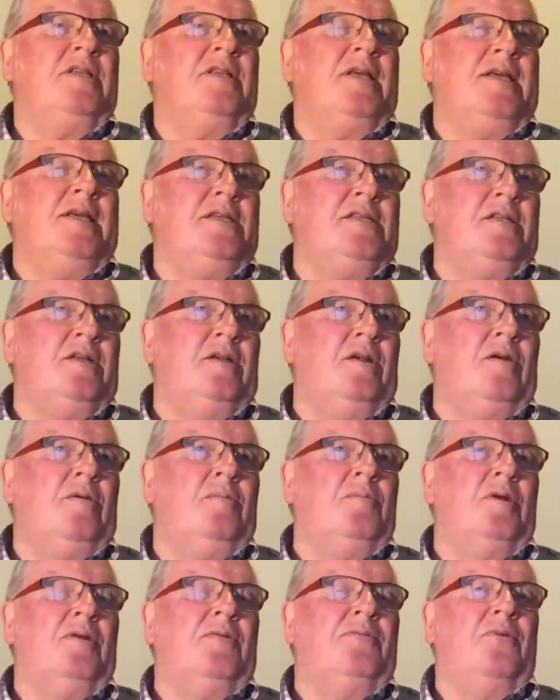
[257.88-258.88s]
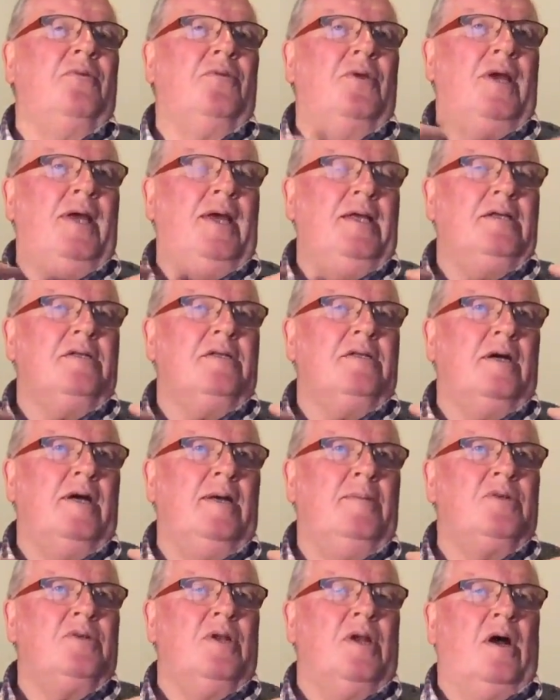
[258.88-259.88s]
easier, but for the head
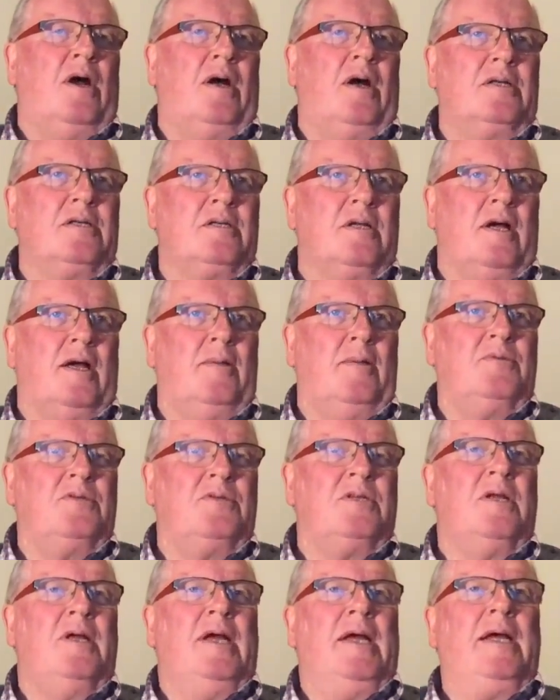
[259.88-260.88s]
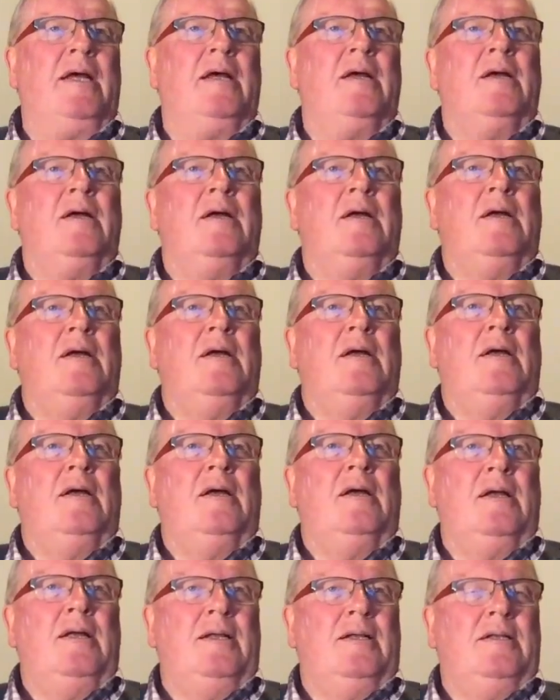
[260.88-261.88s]
types and heart types,
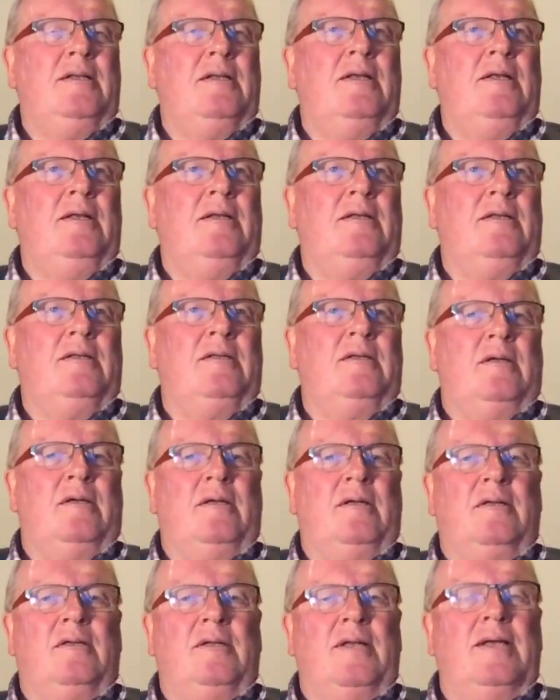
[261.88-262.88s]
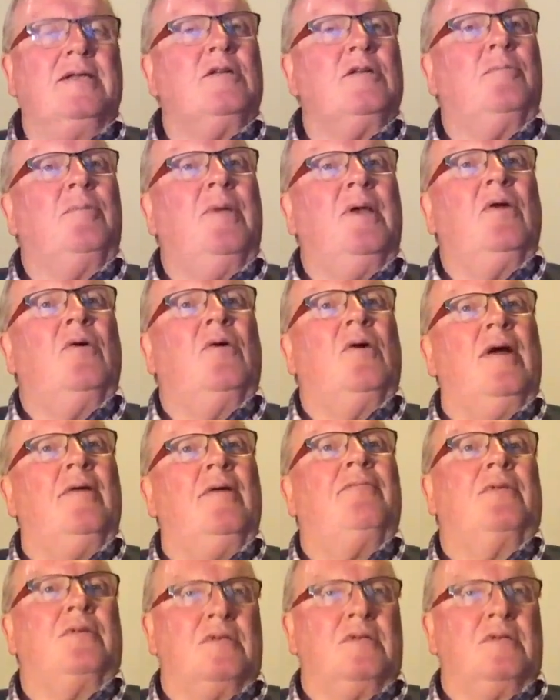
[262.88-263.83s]
it takes a bigger effort.